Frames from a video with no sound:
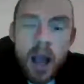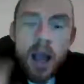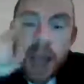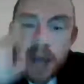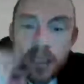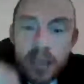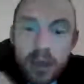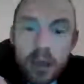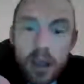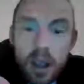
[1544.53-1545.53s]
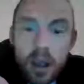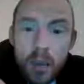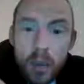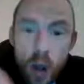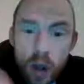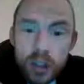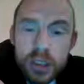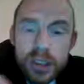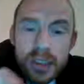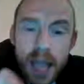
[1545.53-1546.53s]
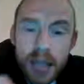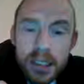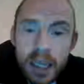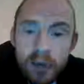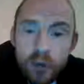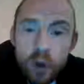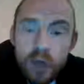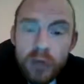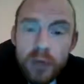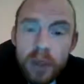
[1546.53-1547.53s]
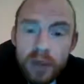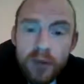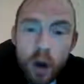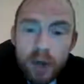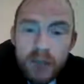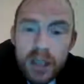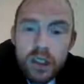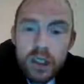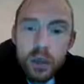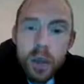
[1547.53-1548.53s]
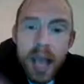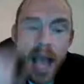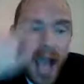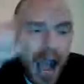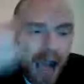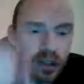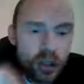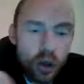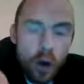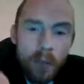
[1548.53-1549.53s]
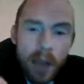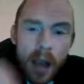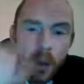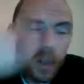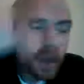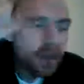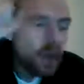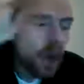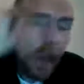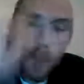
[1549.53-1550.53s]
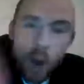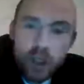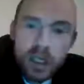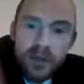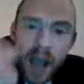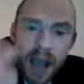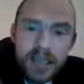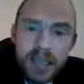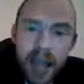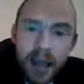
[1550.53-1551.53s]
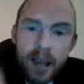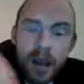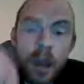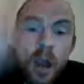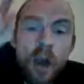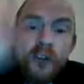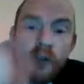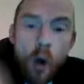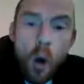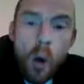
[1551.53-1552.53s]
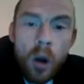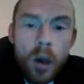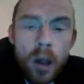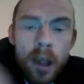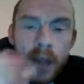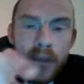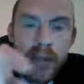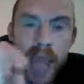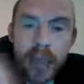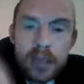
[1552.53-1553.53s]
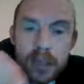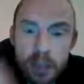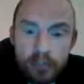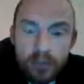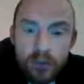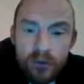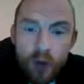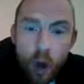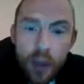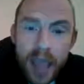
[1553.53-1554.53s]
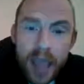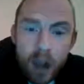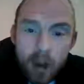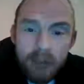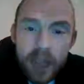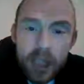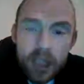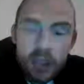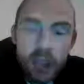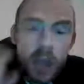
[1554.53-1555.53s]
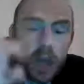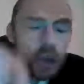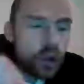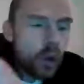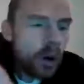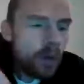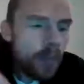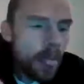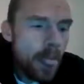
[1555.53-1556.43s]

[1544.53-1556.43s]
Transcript: that person sat in front of them that they've confessed to has to come back with a positive answer for their confession. So